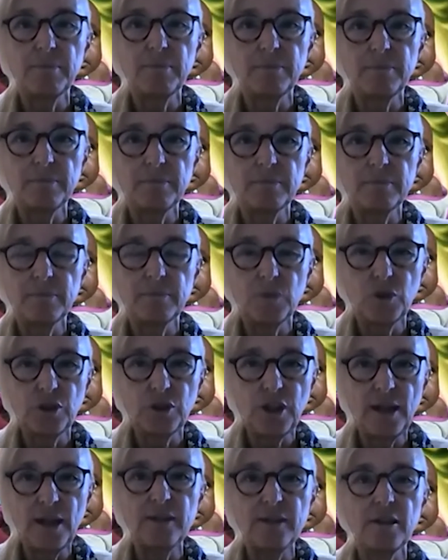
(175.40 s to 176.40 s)

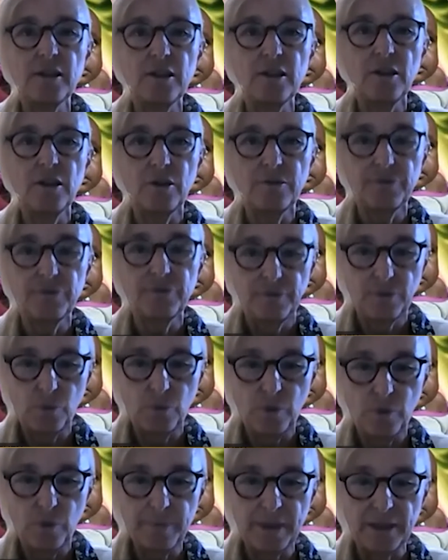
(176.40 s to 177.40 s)
mortality of
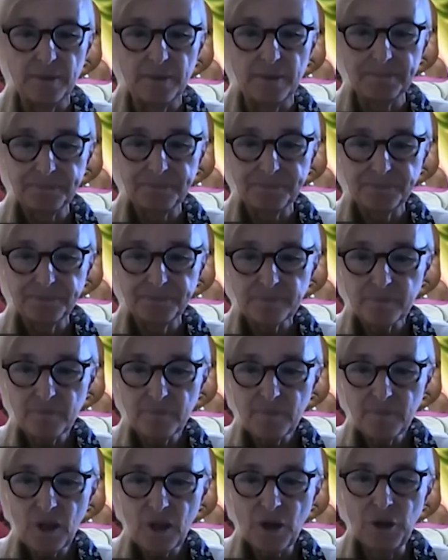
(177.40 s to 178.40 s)
women
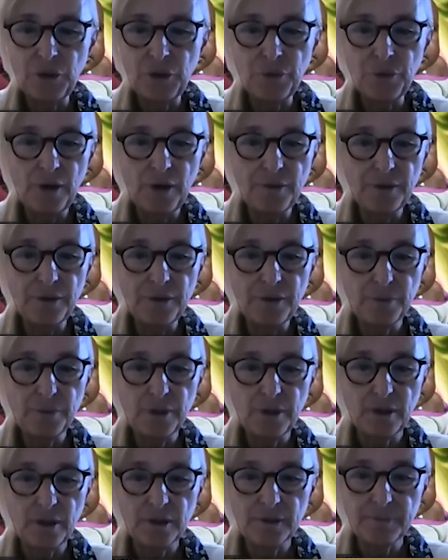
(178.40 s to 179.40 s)
around the
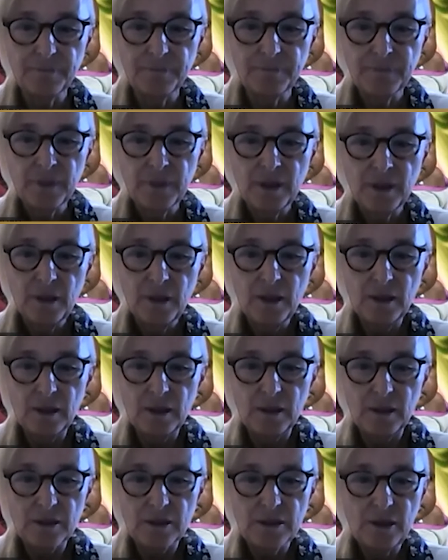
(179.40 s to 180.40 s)
world.
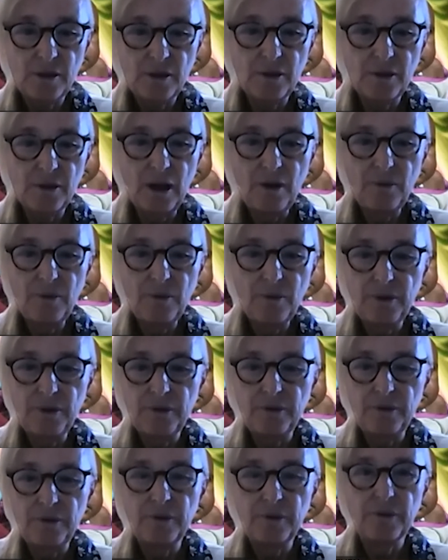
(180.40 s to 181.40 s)
So
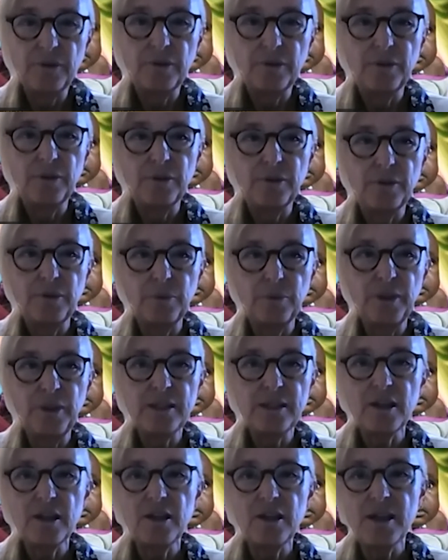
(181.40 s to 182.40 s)
we
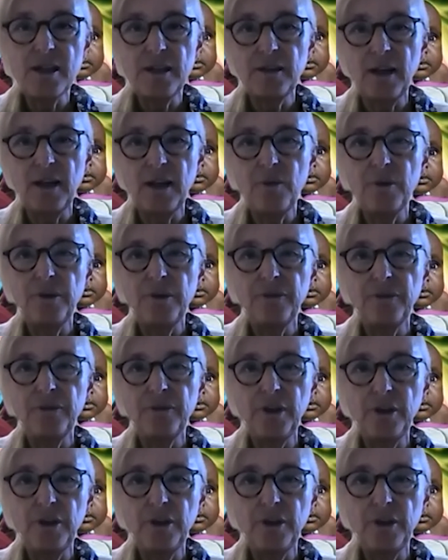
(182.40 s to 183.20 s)
discussed that our three